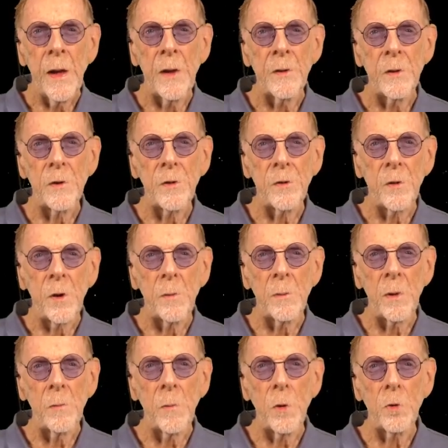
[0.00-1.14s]
and Earth's
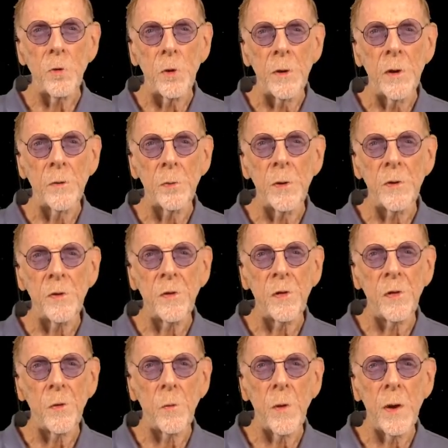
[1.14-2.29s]
orbital motion
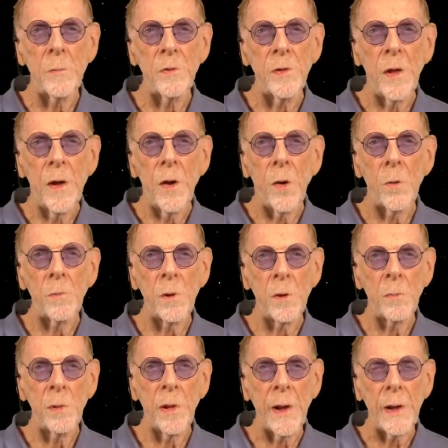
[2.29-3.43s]
twists the Webb's
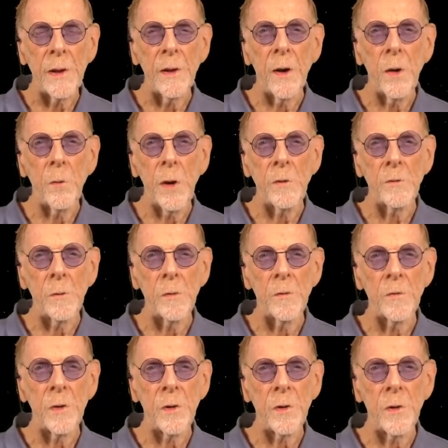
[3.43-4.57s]
orbital plane away from
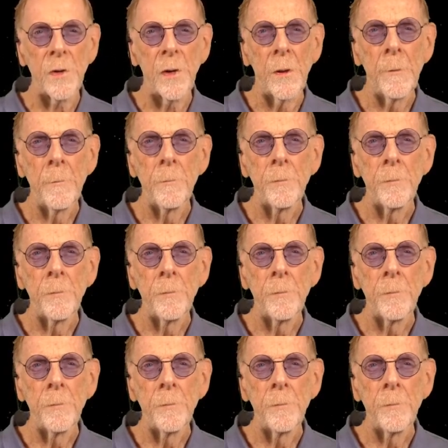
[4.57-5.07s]
the vertical.